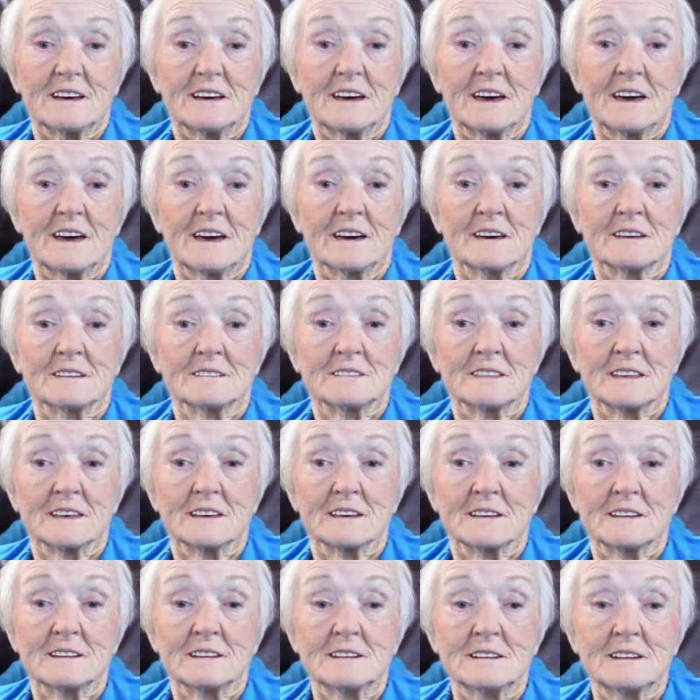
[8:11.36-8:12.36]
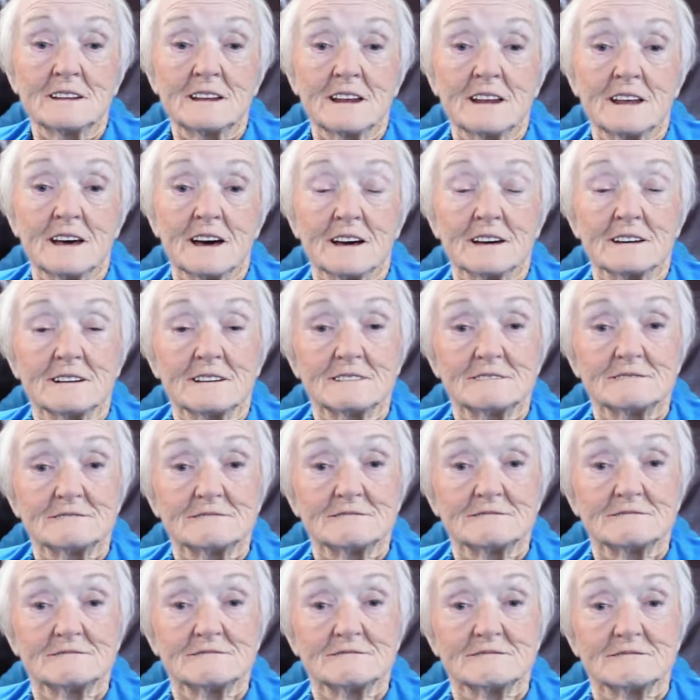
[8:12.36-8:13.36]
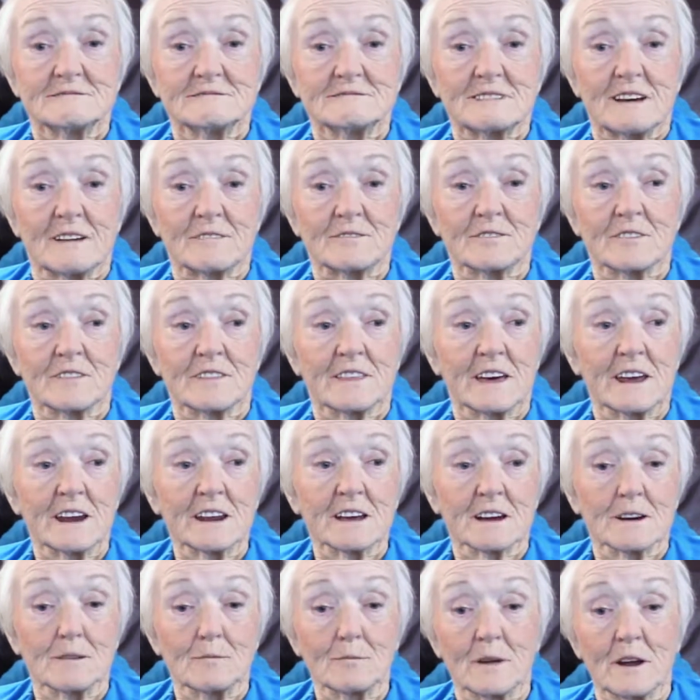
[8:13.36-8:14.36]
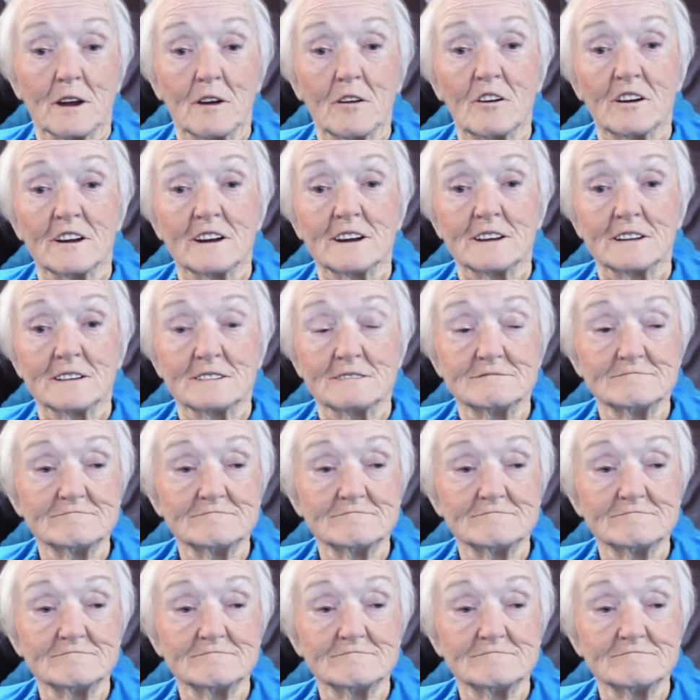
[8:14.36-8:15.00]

And then after that I got married.